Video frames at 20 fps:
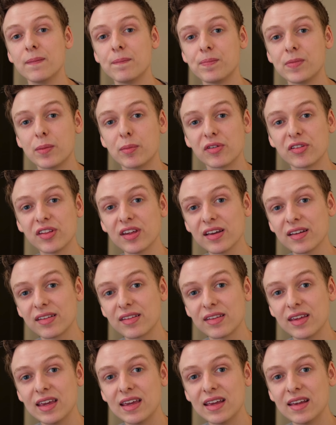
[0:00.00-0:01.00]
Number
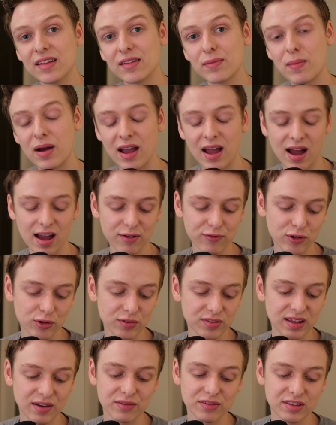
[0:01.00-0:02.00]
6 is my iPhone
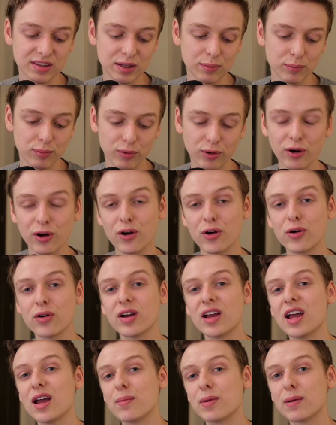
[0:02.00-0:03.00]
17 Pro,
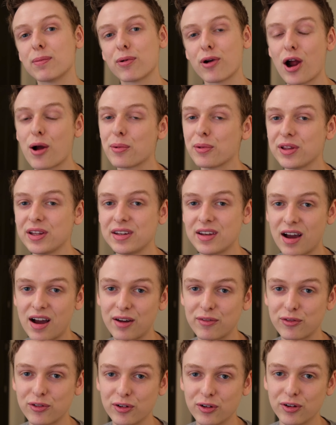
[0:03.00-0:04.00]
but probably not
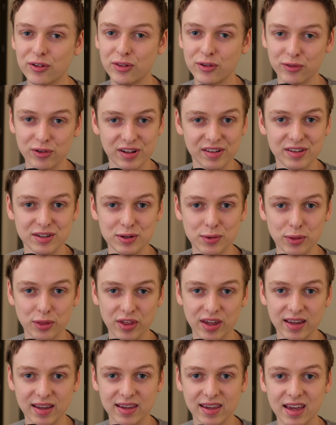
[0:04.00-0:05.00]
for the reason you
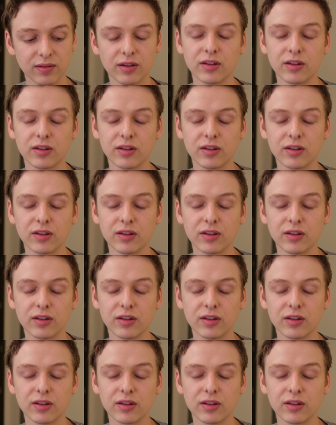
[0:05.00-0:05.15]
think.